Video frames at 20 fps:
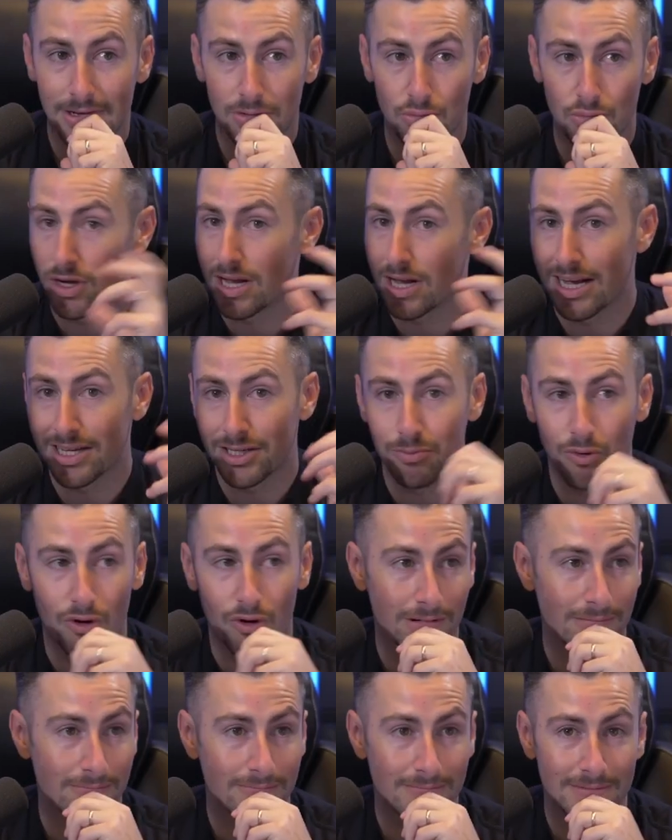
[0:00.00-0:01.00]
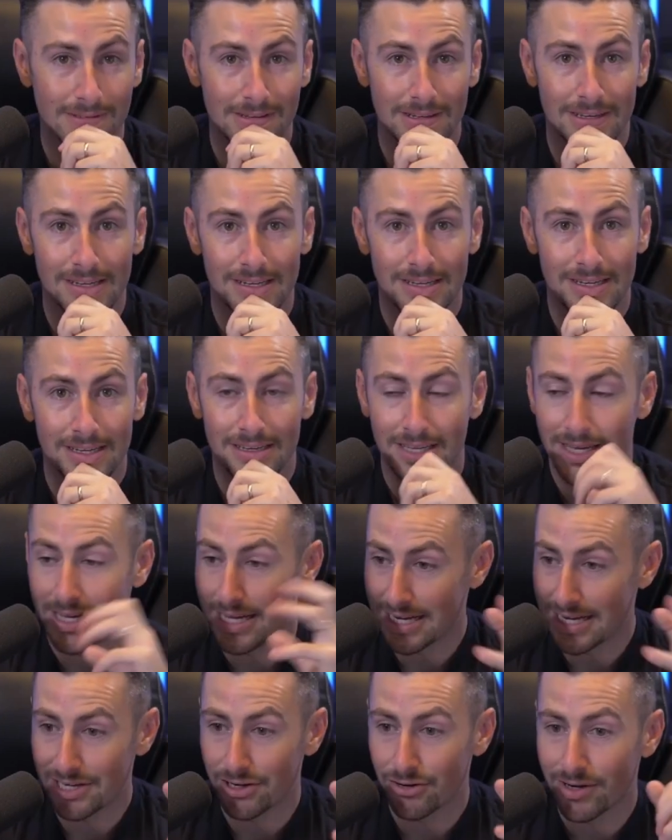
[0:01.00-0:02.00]
What costs more?
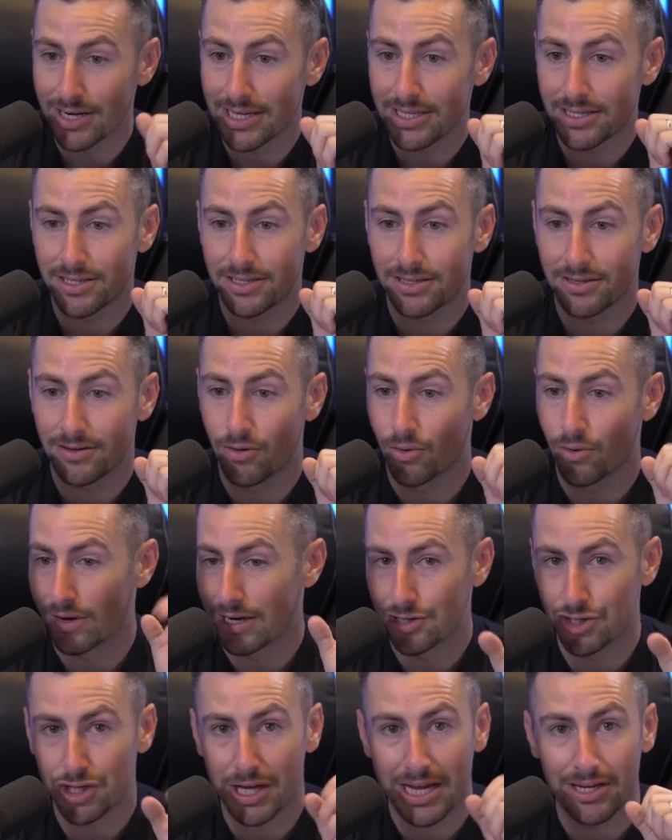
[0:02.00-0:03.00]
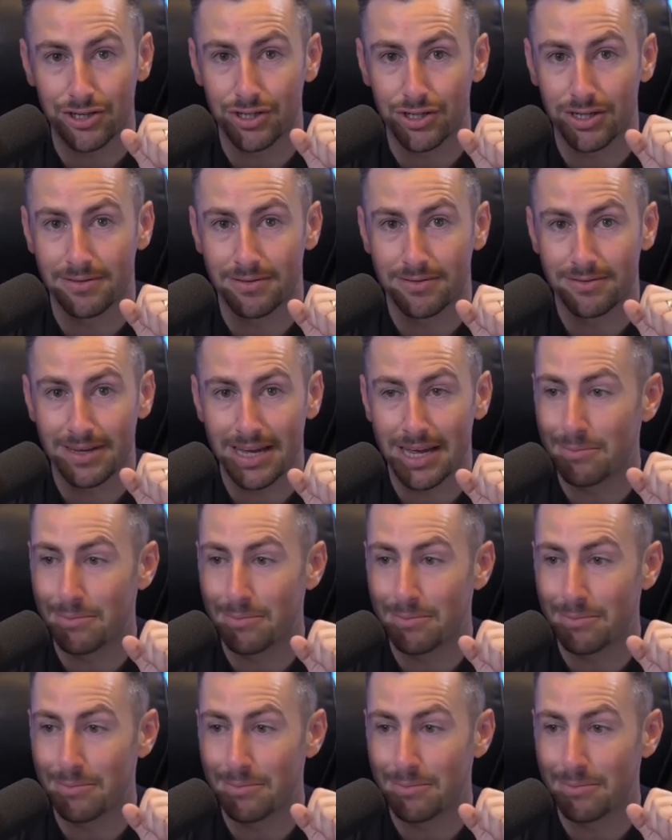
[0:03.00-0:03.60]
Ignorance or education?